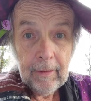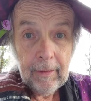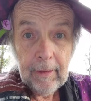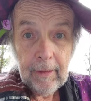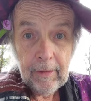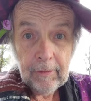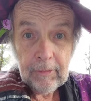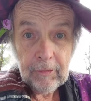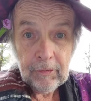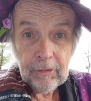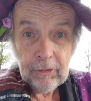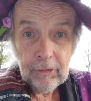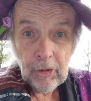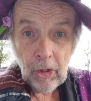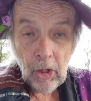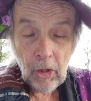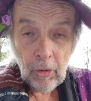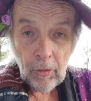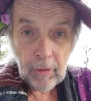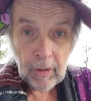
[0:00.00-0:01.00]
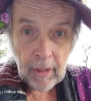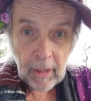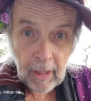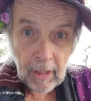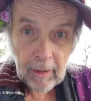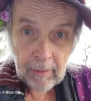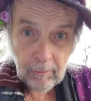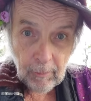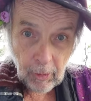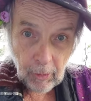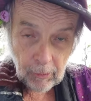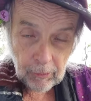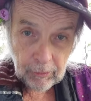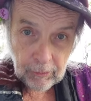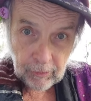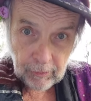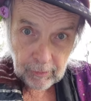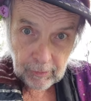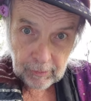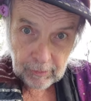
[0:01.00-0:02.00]
it's snowed in
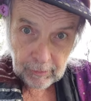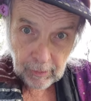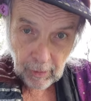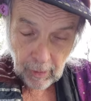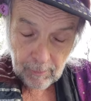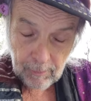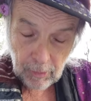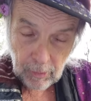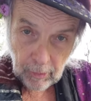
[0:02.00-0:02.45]
most of the time.